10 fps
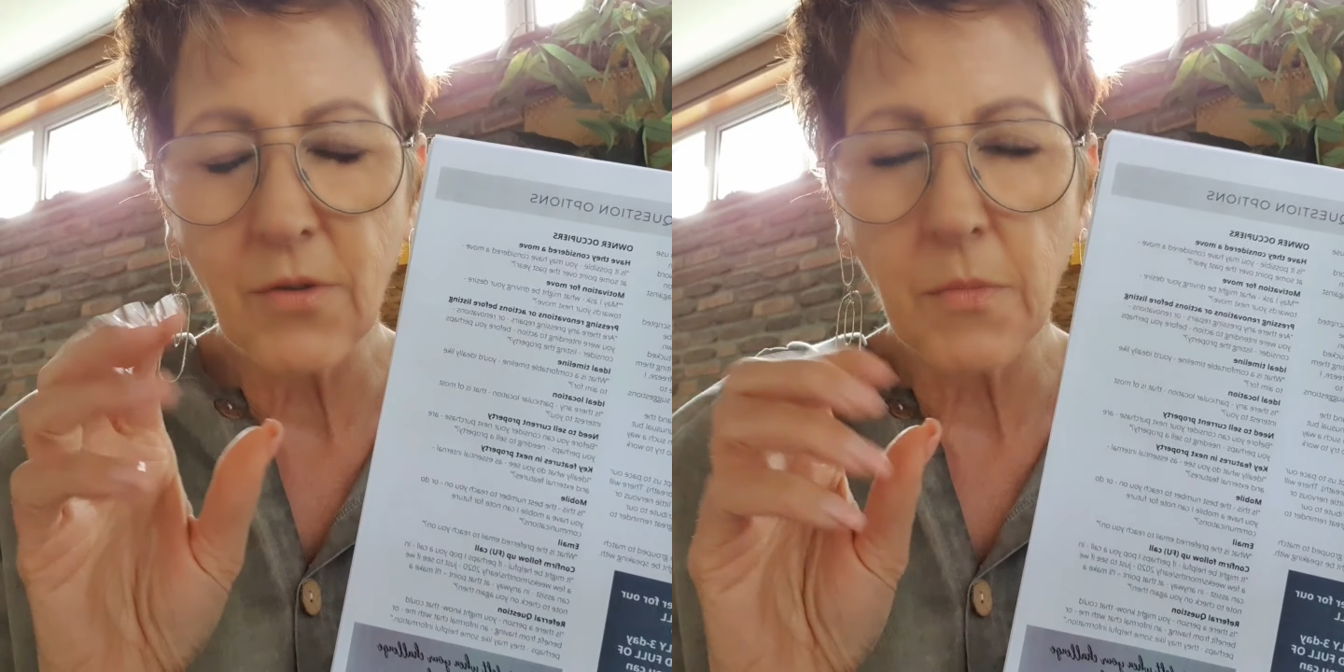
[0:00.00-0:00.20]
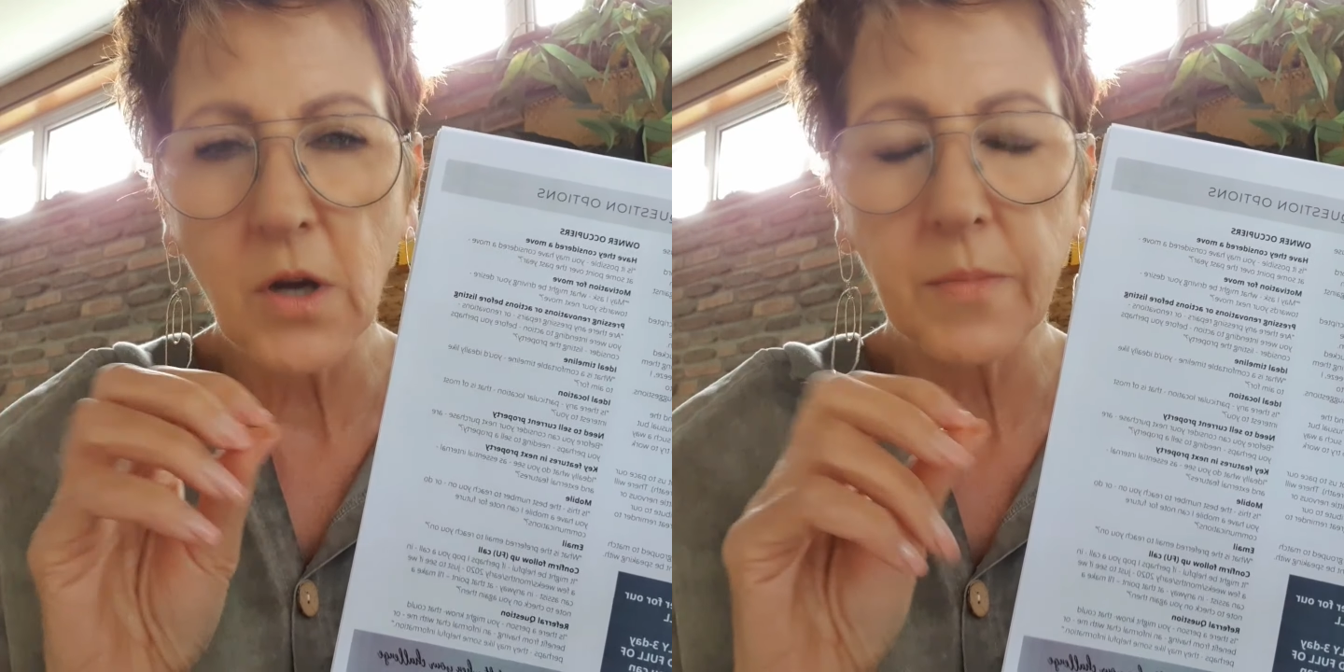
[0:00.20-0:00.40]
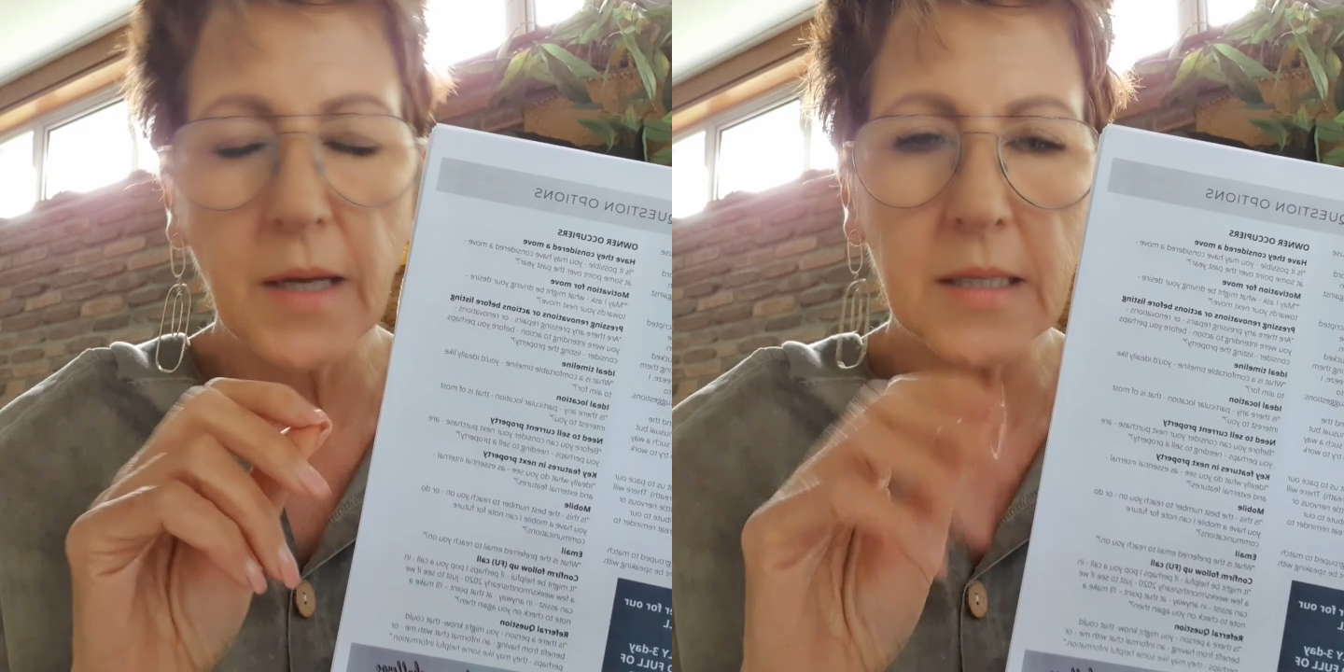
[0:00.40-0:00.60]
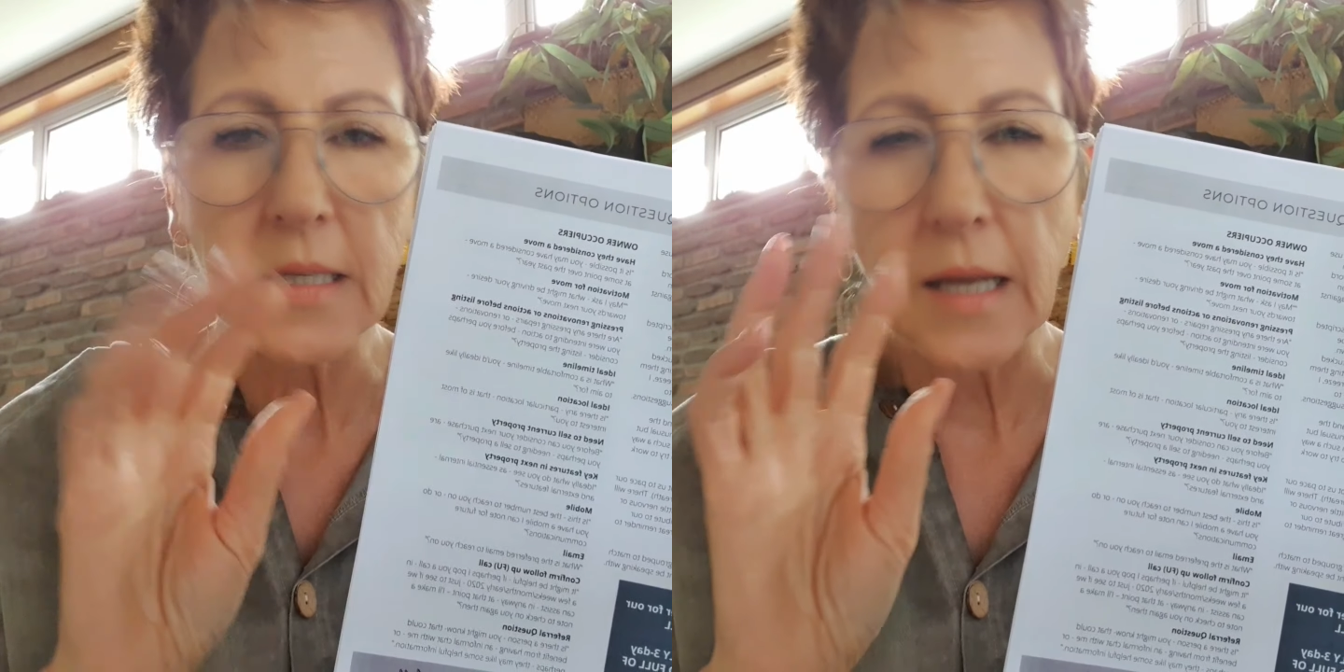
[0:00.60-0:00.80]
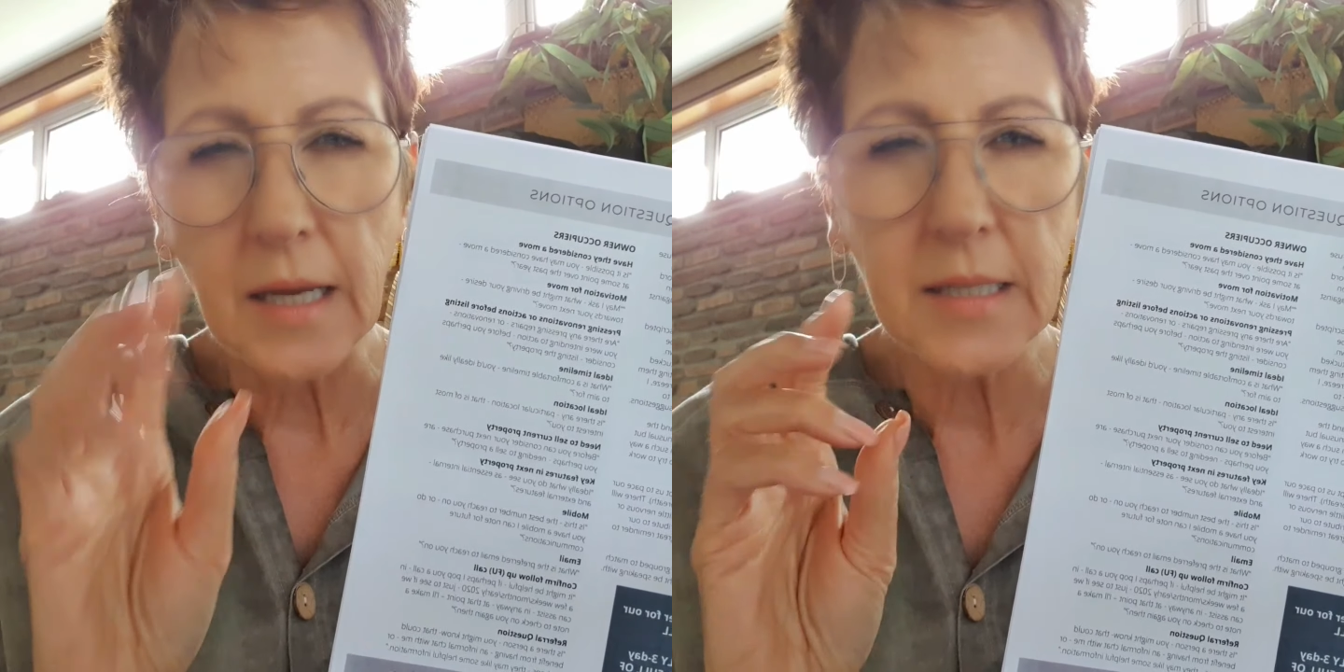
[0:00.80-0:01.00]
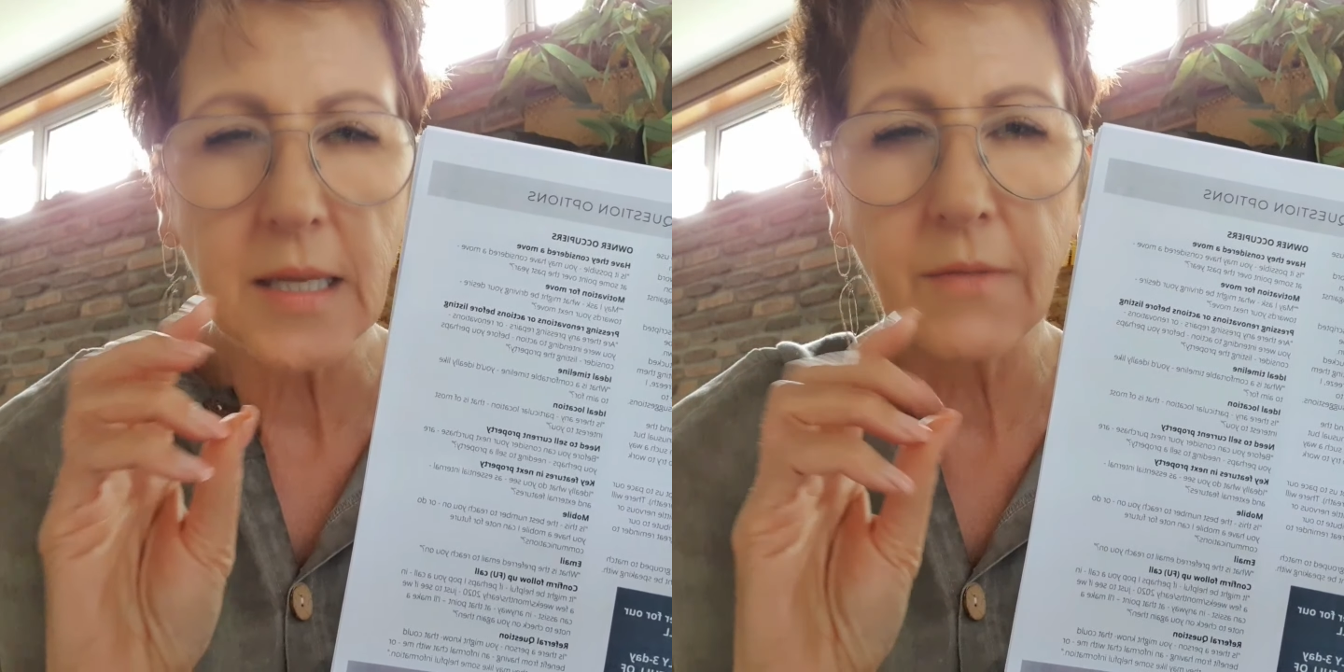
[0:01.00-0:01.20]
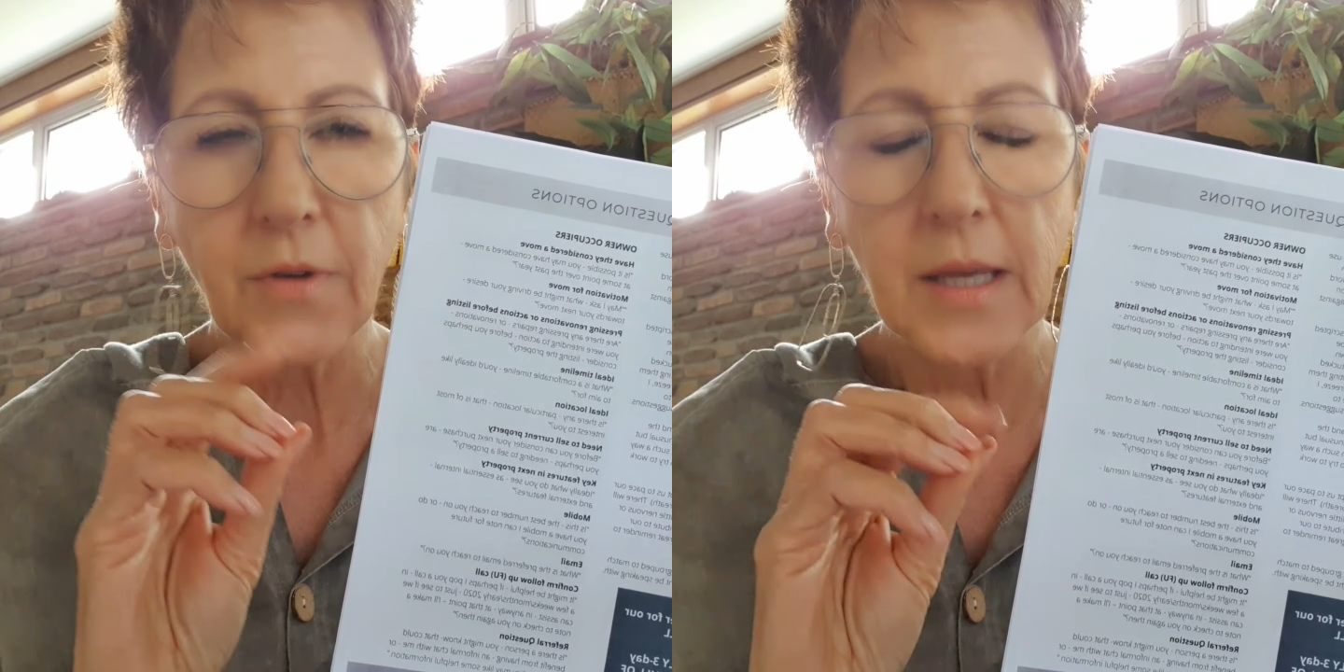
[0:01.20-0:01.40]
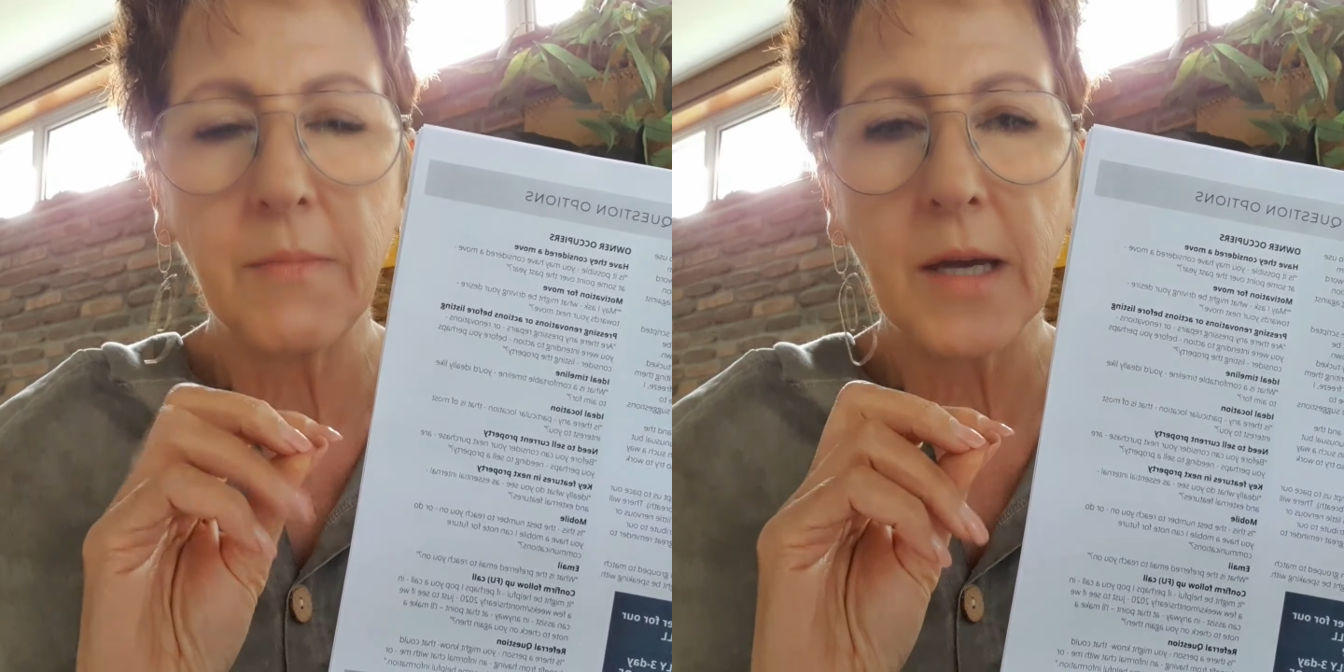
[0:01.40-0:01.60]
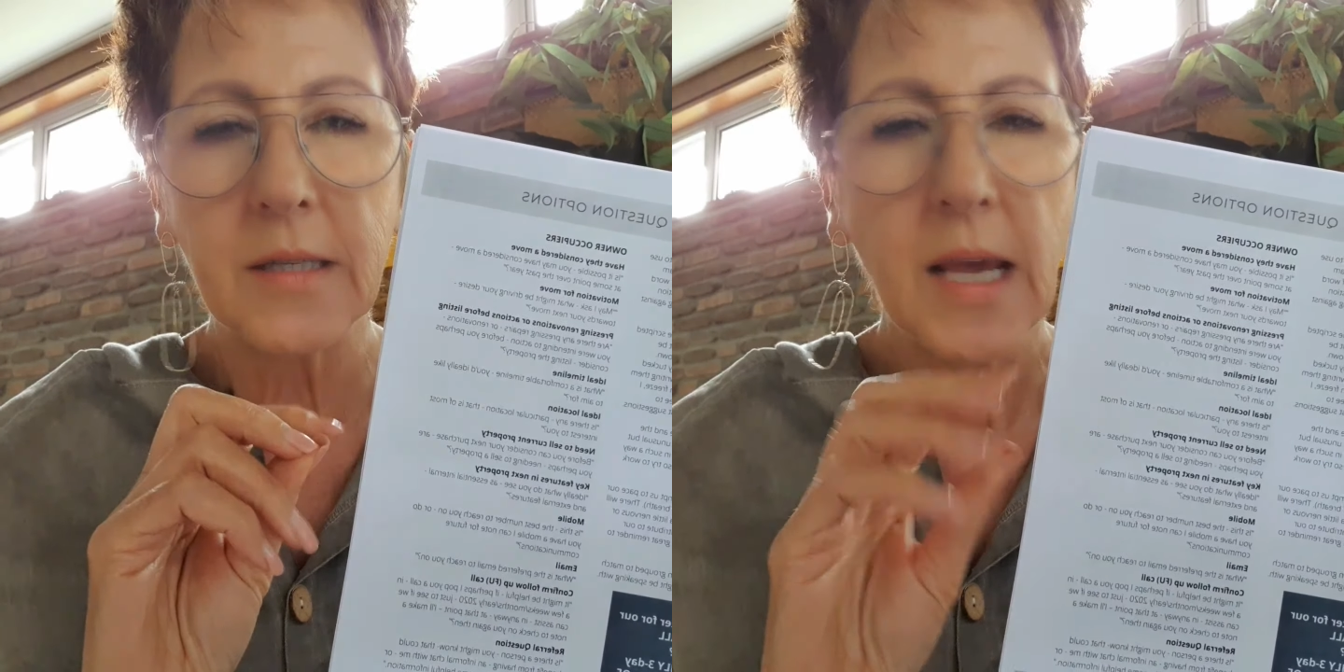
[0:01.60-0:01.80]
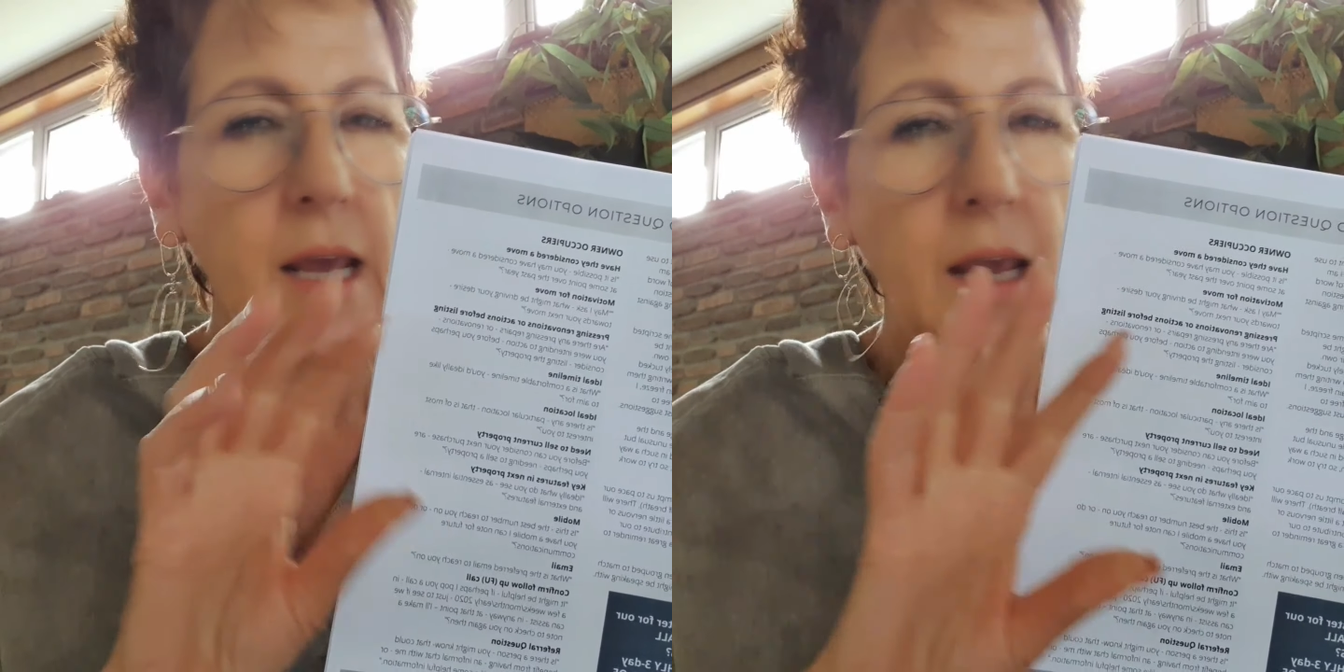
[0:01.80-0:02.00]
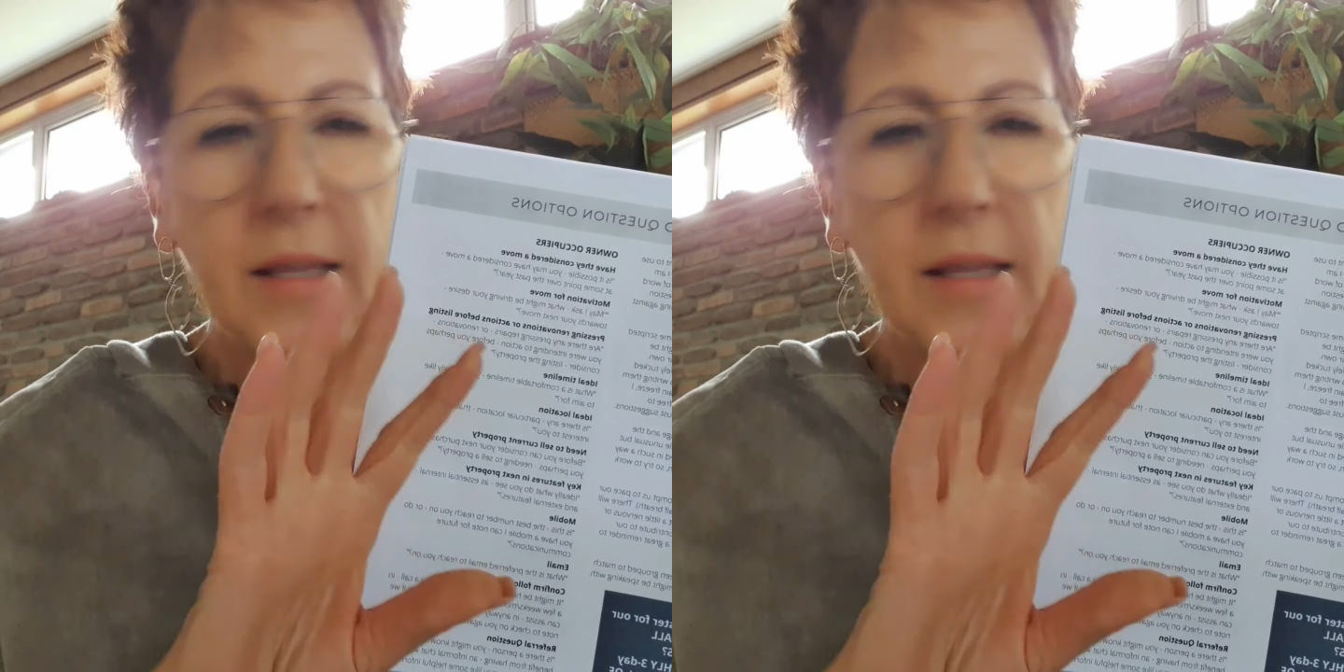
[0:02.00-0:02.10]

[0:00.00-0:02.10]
for mobiles and asking for emails.